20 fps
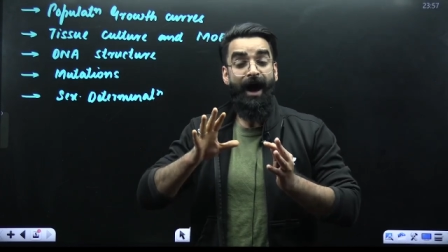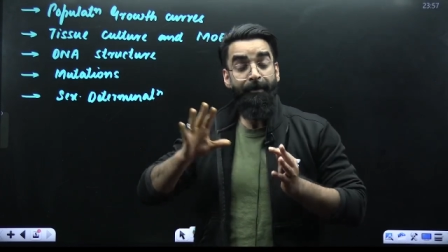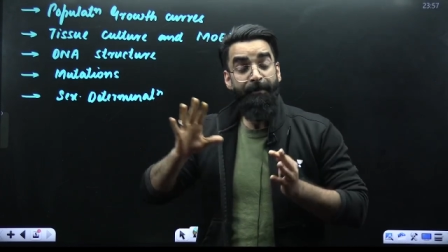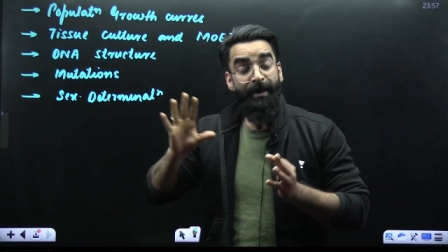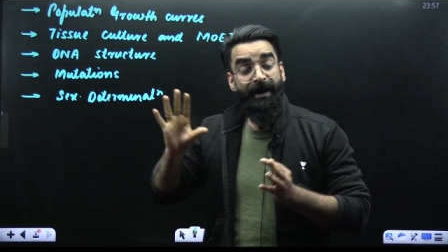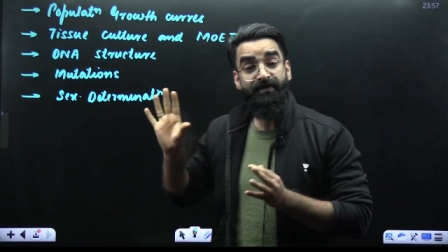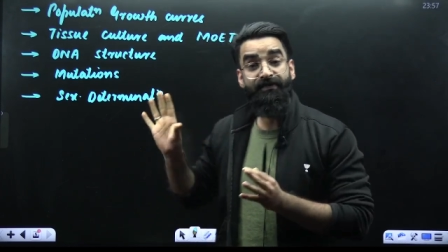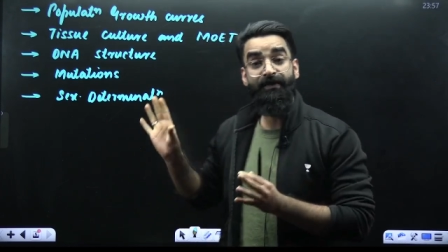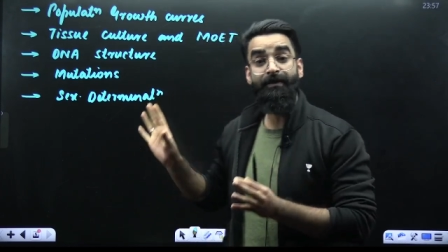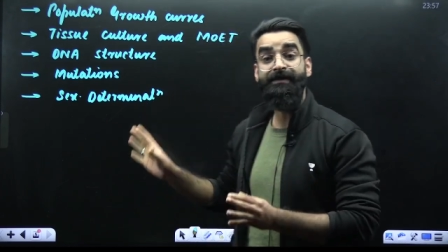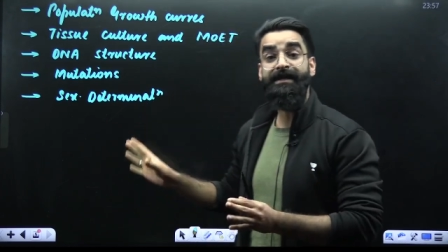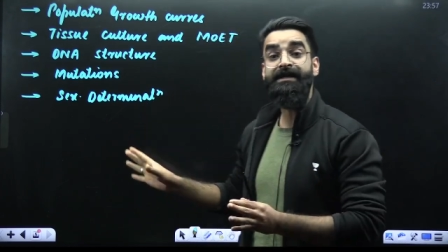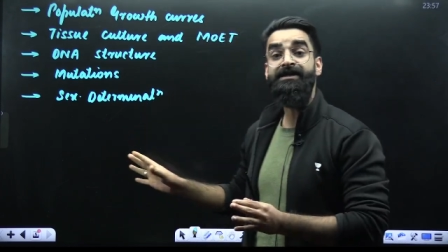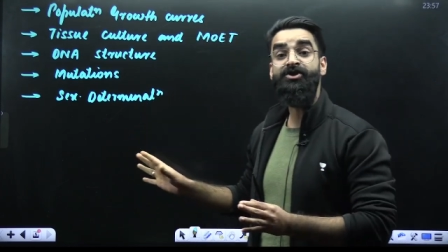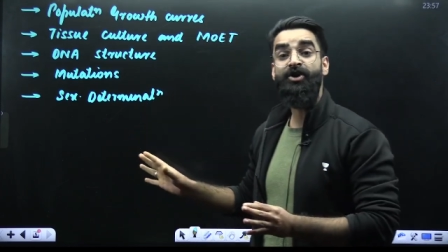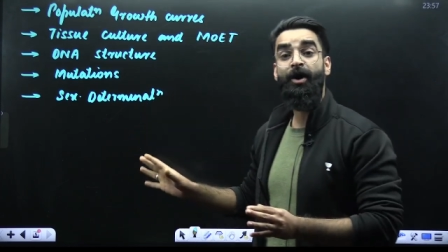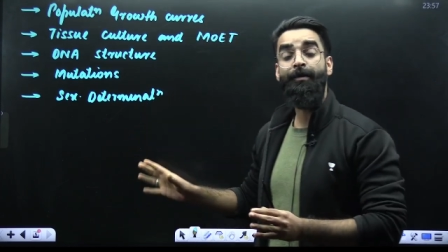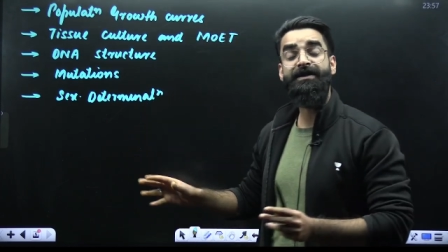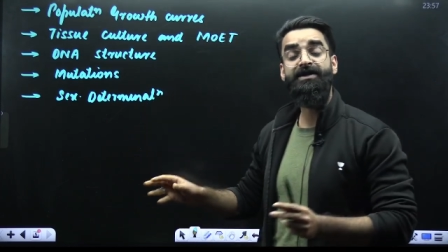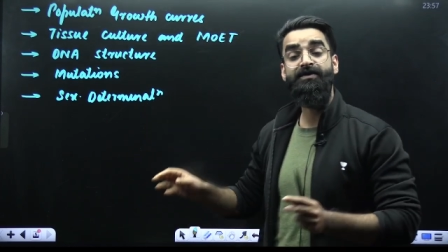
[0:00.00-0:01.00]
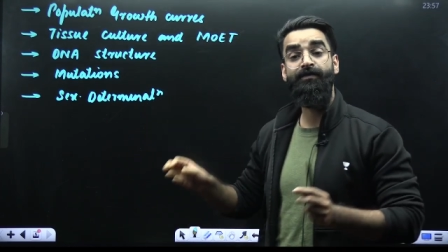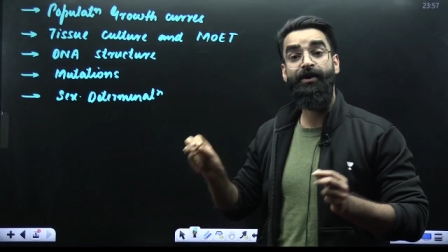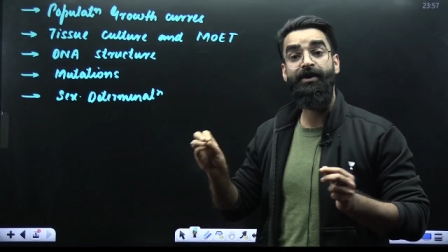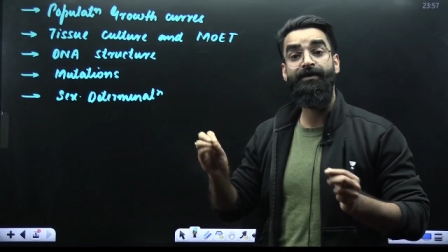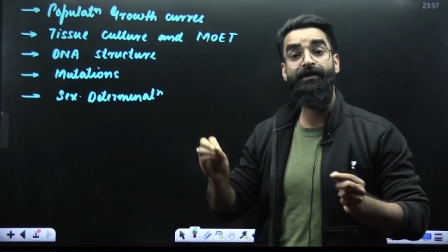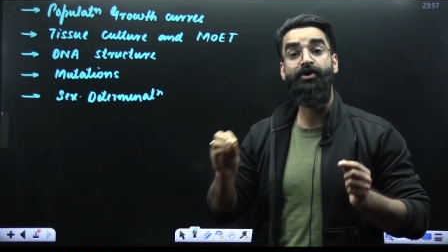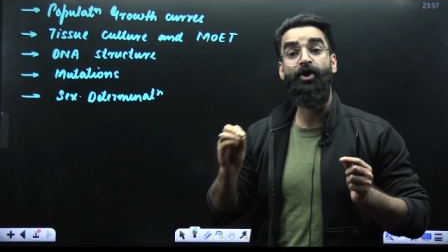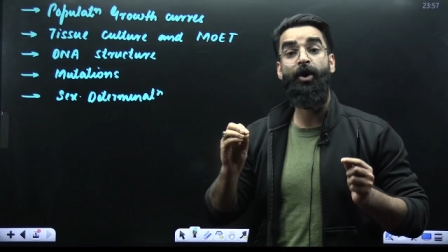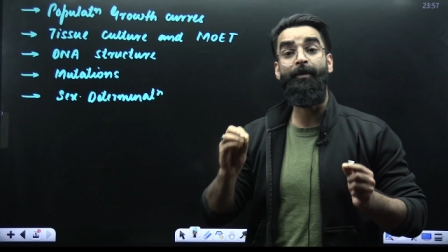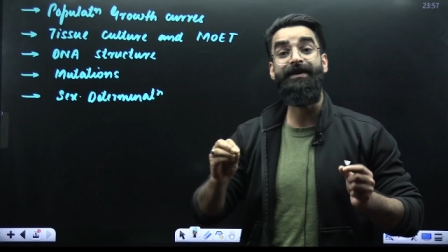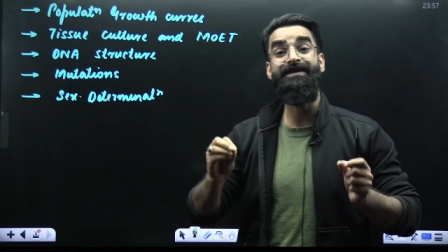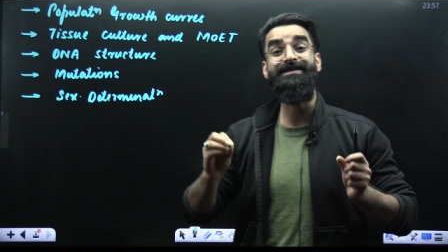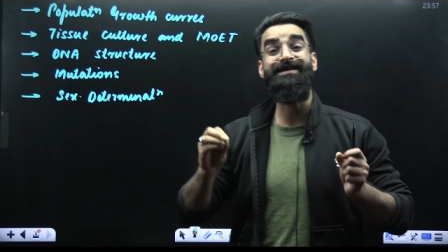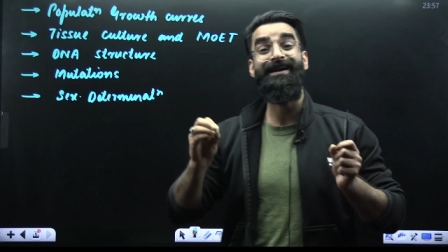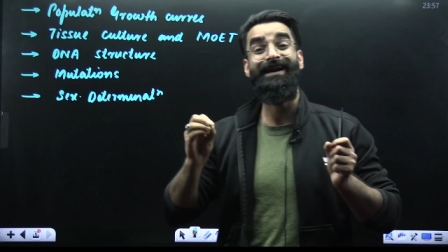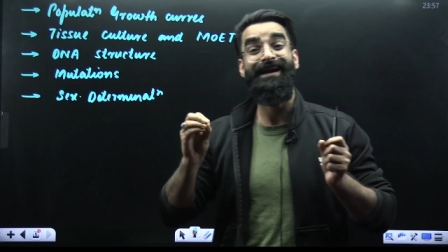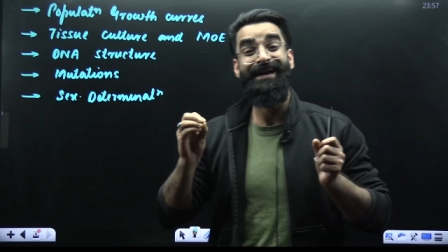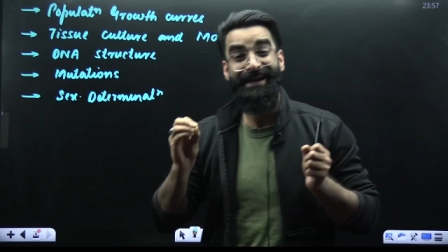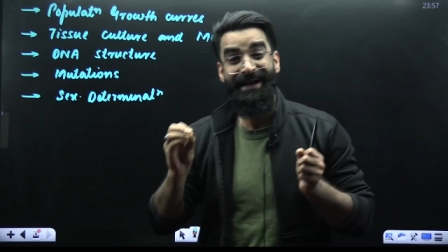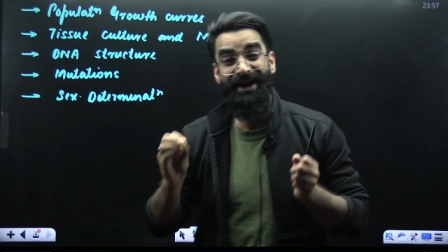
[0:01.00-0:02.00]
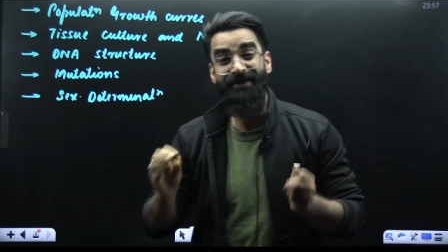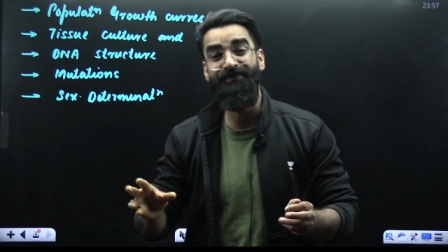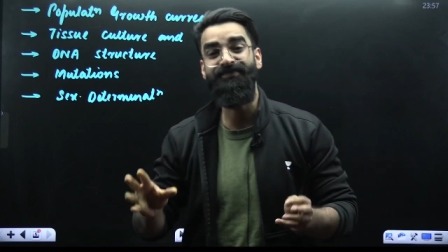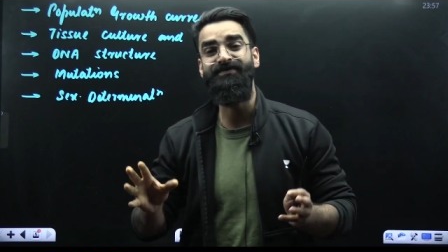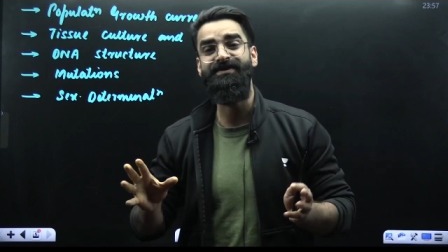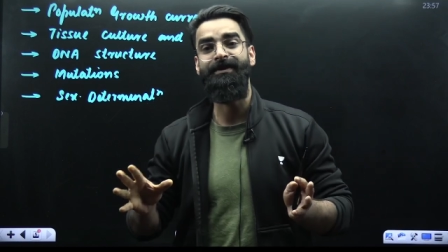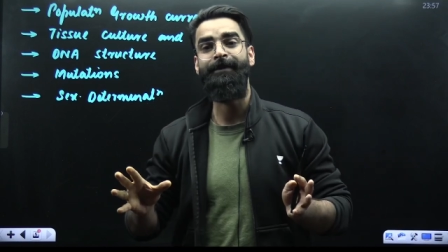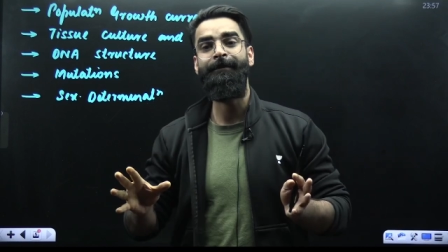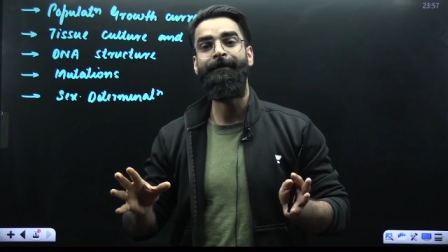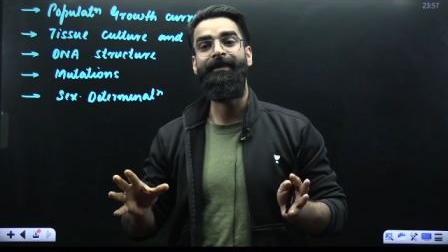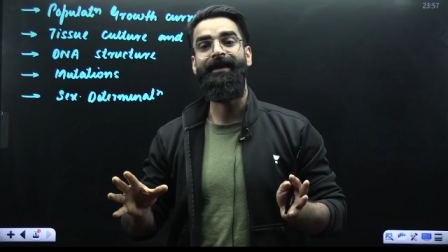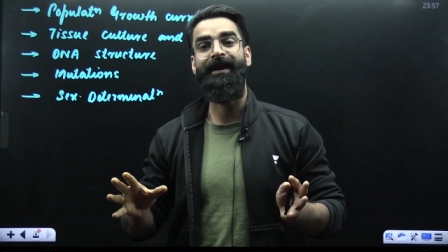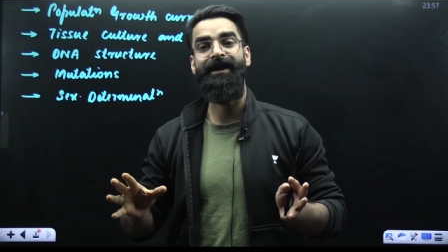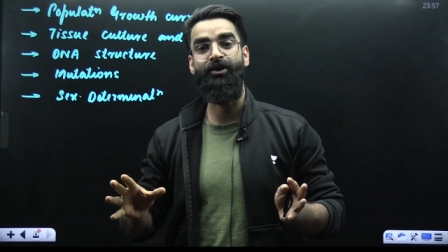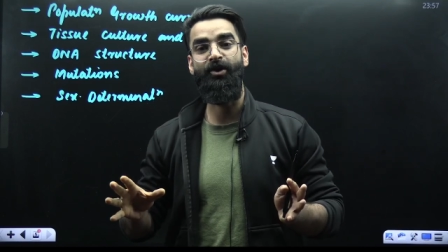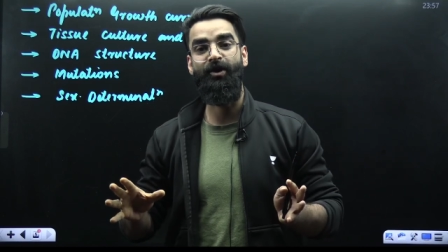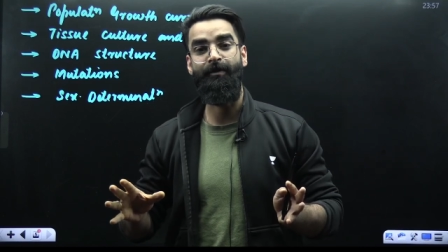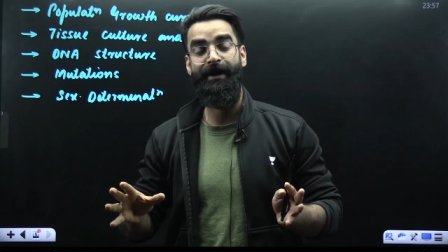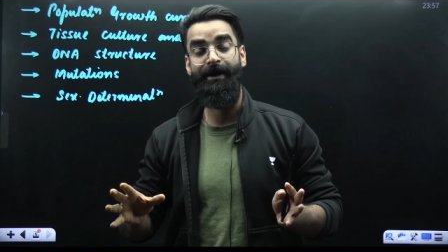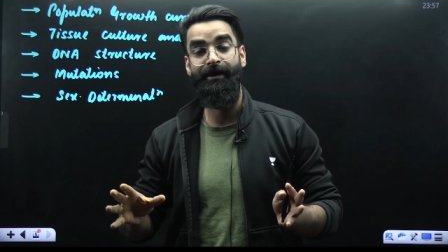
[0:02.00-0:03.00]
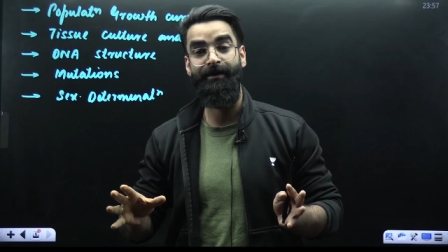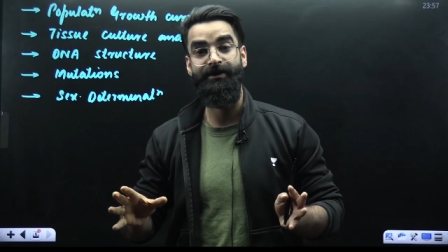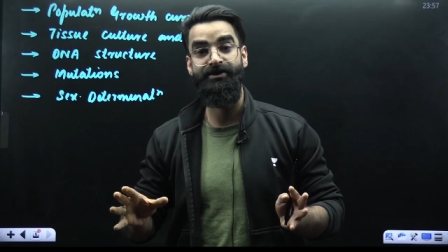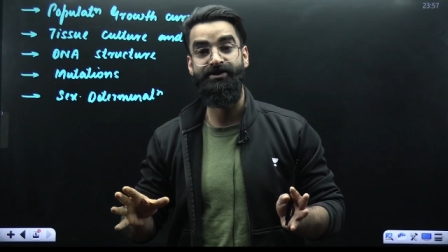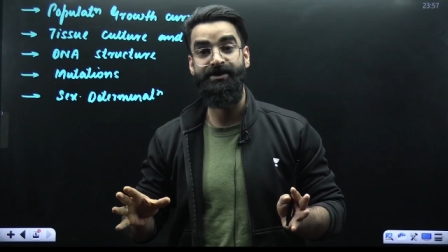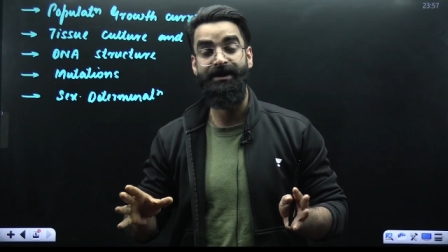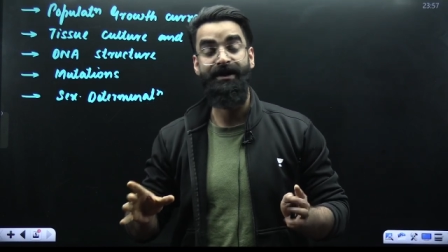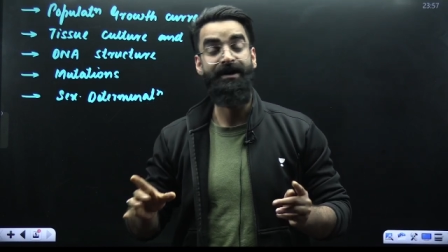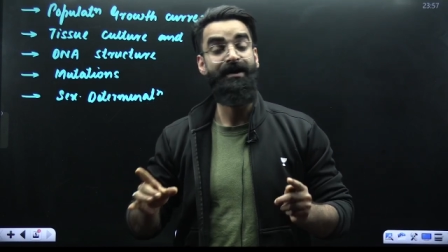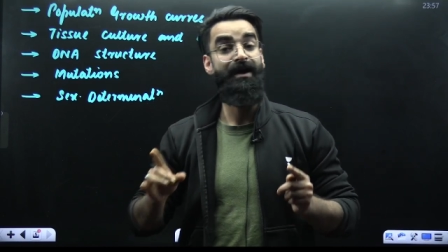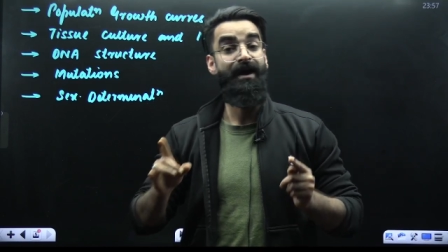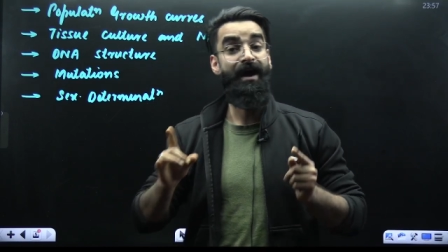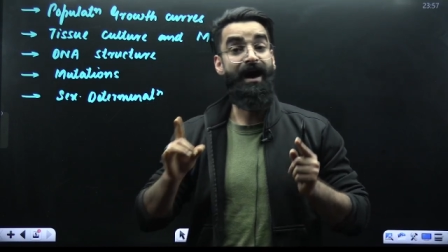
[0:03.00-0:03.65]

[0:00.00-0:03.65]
apart from these topics, whatever topics are left in your biology,